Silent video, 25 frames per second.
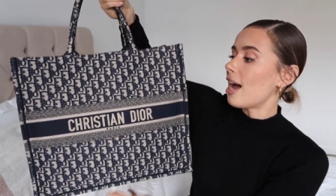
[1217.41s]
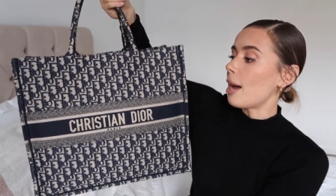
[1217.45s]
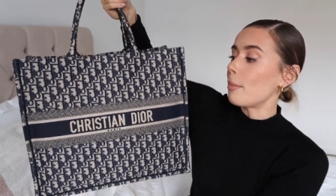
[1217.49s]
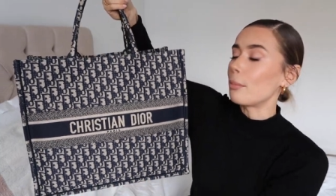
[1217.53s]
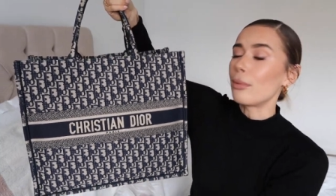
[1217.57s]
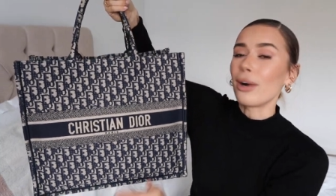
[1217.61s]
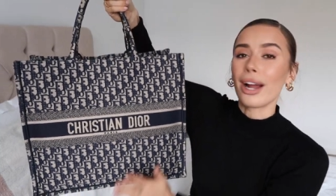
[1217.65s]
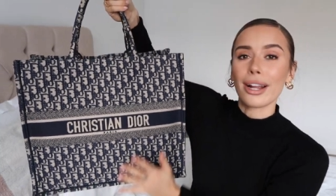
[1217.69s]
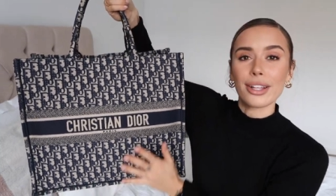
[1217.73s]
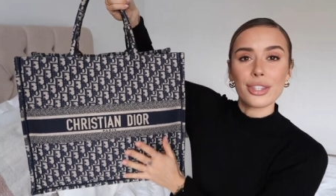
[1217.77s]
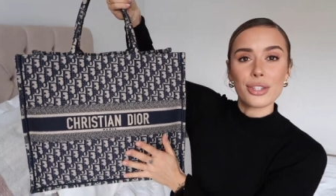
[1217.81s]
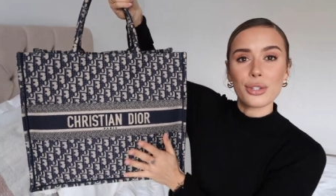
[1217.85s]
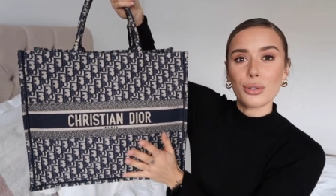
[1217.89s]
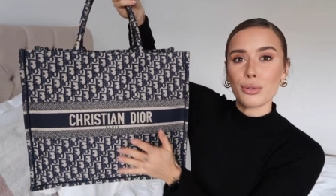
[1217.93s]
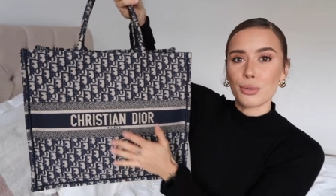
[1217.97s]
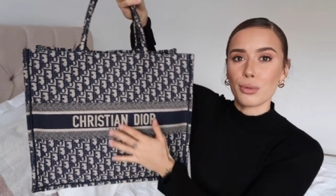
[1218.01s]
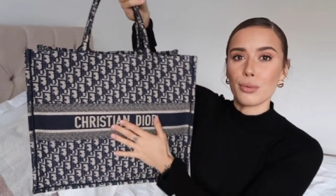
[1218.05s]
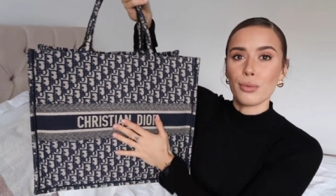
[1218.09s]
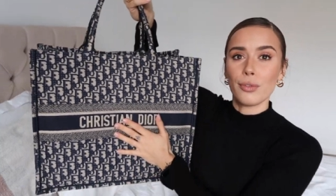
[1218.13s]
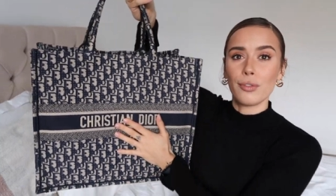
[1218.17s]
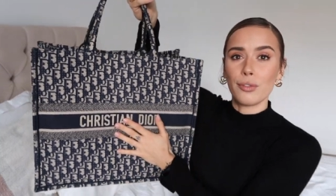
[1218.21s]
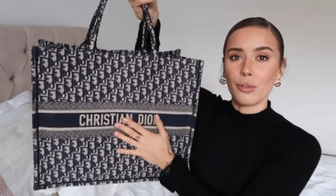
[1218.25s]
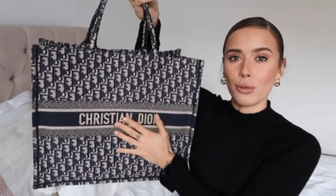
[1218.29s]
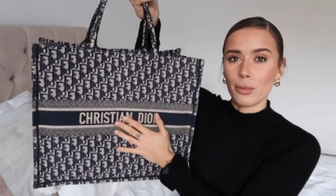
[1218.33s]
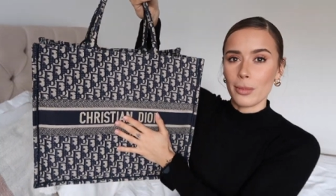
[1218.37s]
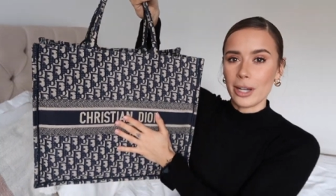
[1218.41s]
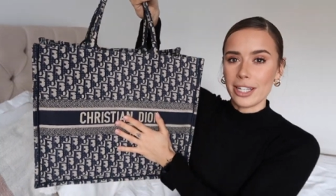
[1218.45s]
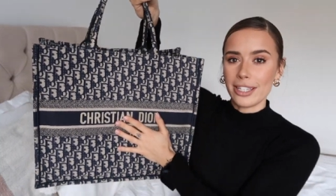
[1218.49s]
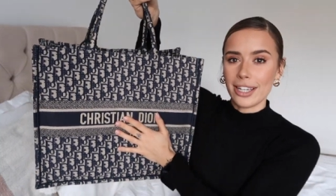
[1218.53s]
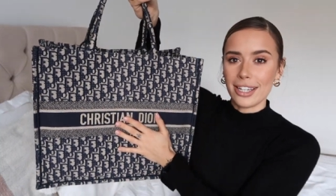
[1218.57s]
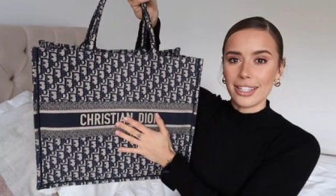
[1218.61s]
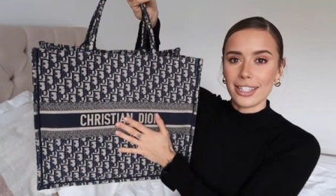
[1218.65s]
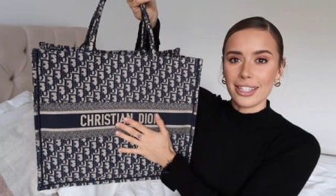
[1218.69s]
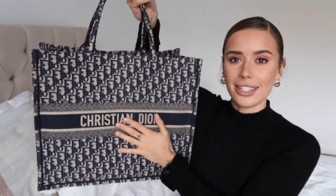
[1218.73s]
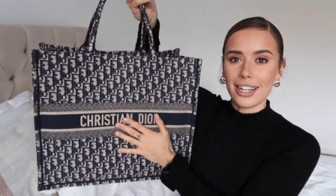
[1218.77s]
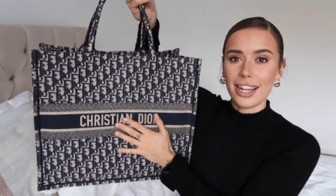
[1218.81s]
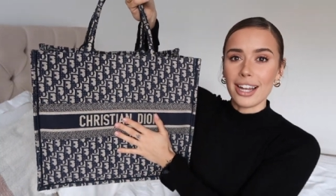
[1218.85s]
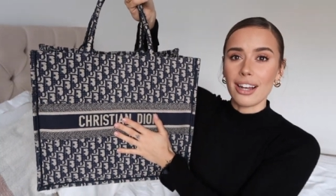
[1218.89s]
and practical for my
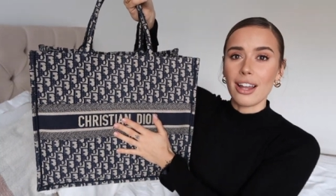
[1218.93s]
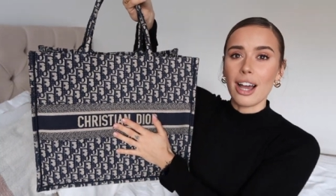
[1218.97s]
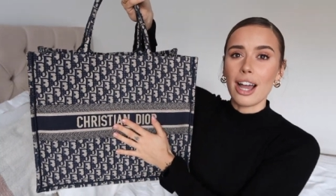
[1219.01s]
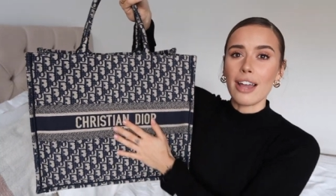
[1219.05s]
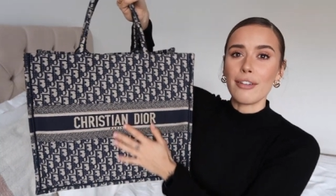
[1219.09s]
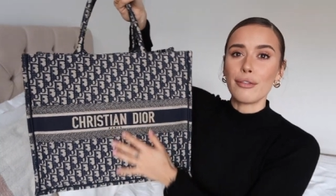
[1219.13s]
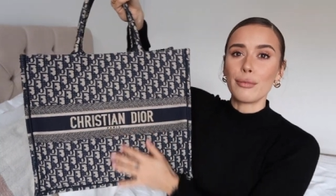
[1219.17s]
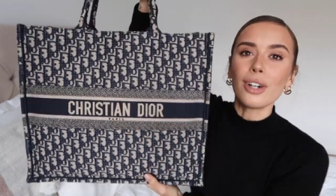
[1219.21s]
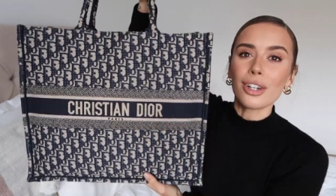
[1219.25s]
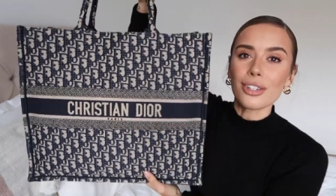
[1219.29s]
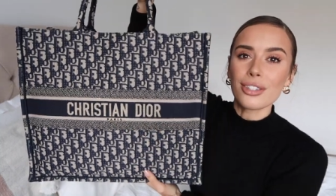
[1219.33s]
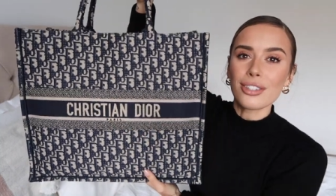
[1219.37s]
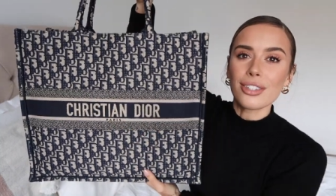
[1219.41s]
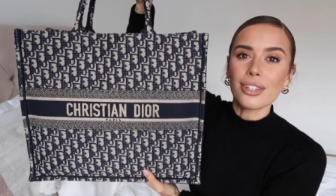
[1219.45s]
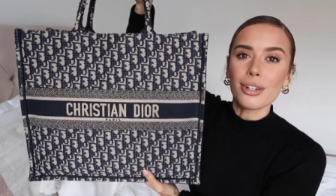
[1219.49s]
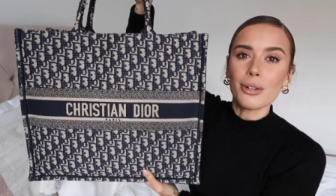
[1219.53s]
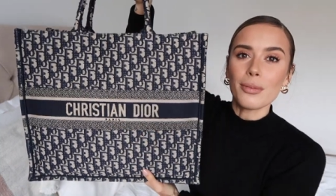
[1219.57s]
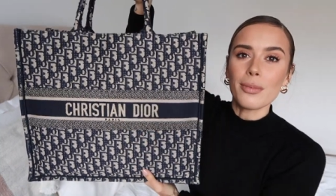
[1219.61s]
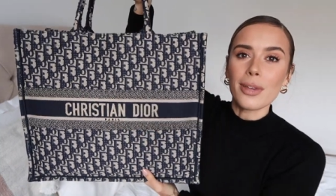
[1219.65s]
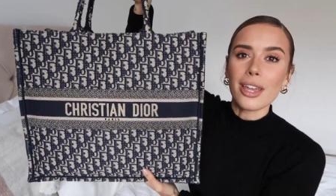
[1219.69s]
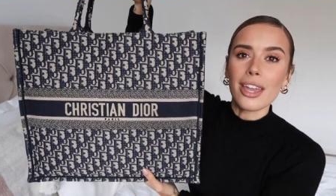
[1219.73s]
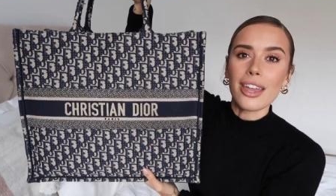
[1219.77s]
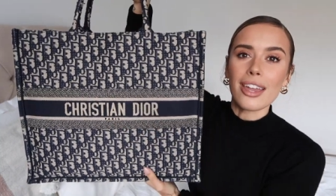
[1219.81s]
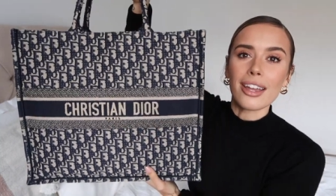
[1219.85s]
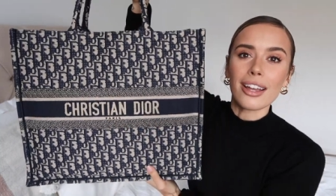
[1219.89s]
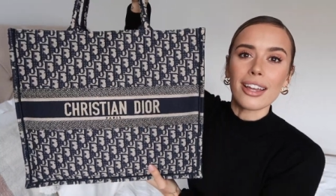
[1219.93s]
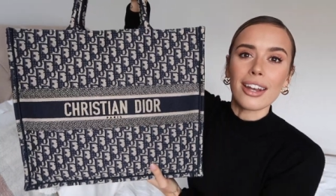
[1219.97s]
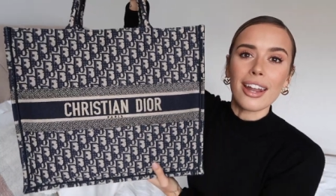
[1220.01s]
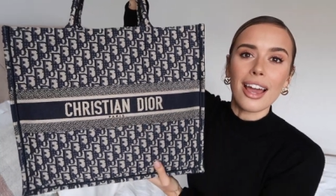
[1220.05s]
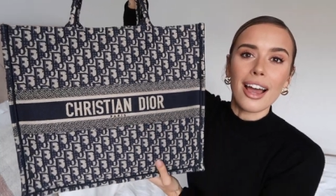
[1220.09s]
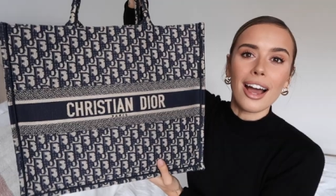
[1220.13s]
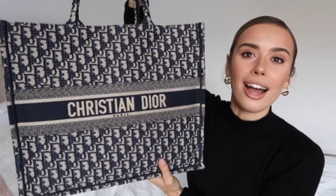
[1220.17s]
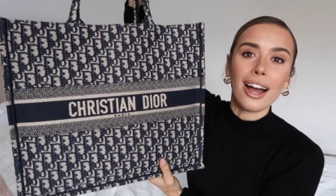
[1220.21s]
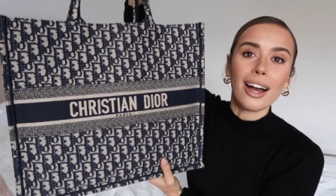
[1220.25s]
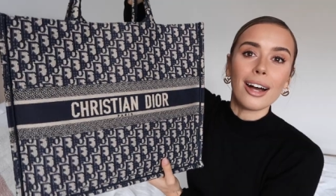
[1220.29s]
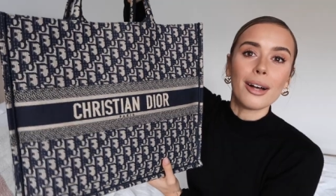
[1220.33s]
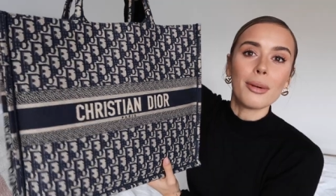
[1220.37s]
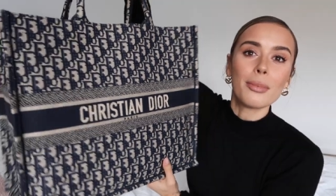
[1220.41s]
day-to-day -day life while still being an
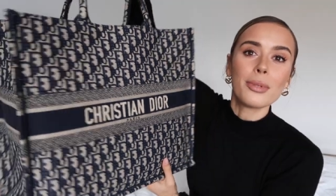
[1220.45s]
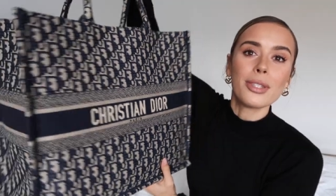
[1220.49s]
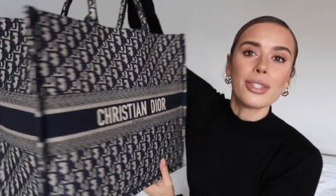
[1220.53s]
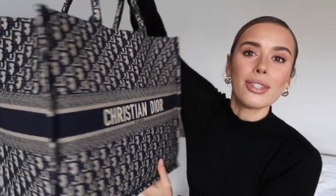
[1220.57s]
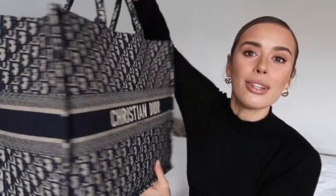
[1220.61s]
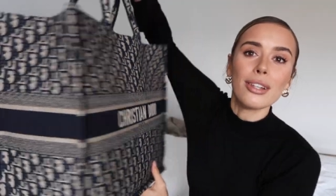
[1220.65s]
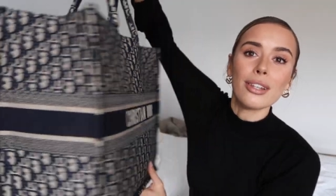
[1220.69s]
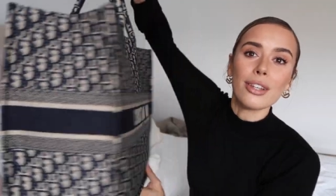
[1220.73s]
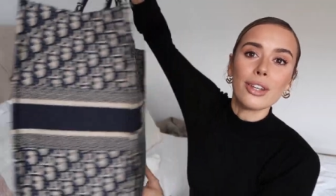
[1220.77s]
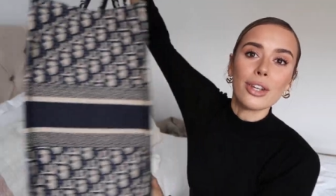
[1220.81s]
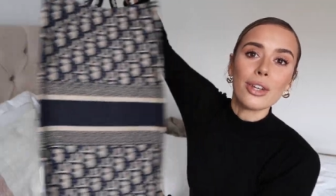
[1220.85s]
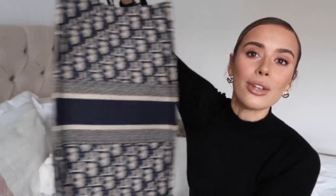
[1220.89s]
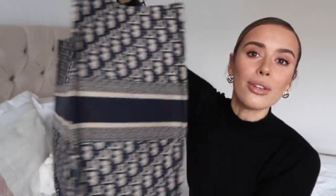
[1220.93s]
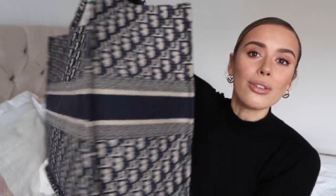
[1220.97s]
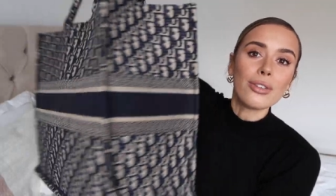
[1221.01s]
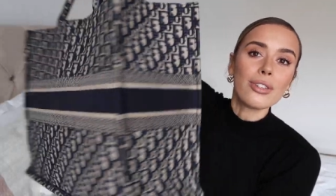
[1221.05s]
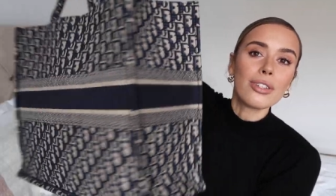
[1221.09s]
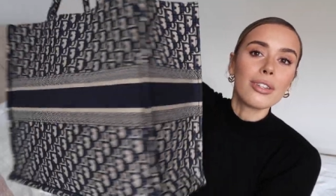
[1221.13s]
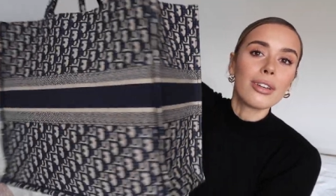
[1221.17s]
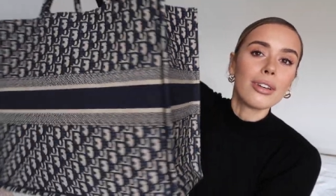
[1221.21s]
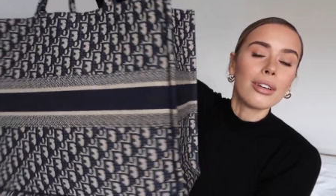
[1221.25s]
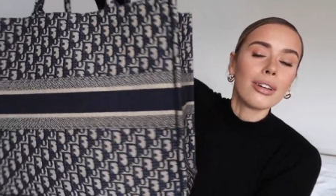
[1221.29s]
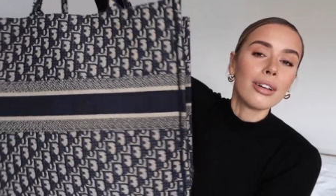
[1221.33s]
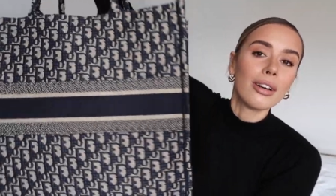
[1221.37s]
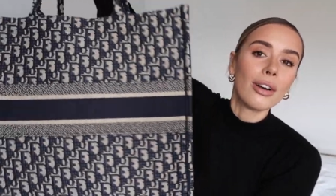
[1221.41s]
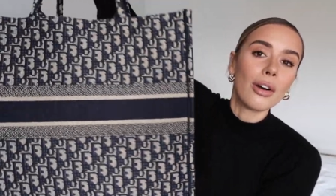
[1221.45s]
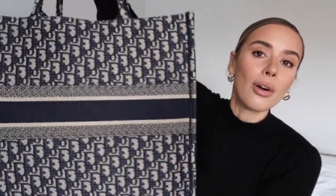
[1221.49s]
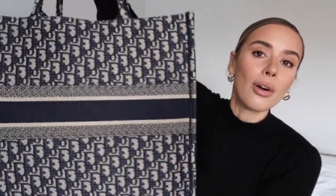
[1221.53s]
absolute